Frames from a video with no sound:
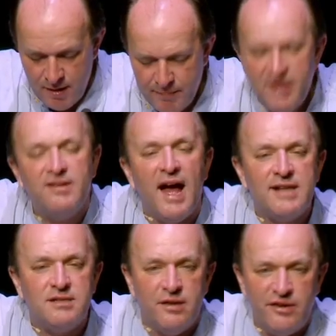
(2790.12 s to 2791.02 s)
Mirza
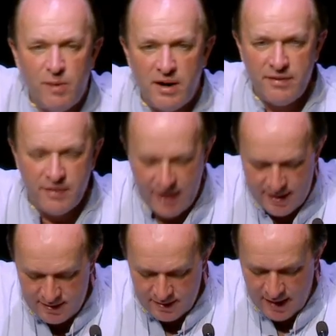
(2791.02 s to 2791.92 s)
Atta is one of the
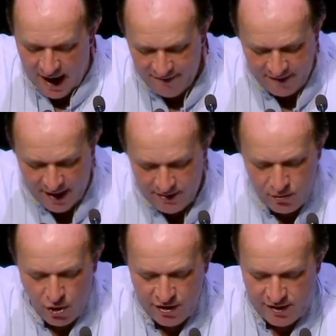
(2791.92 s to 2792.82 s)
great Afghan
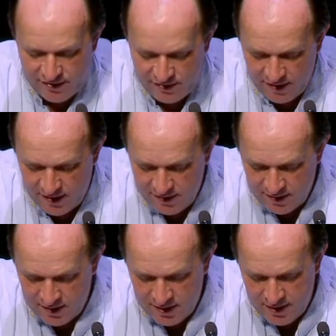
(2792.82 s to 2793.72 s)
chroniclers of this.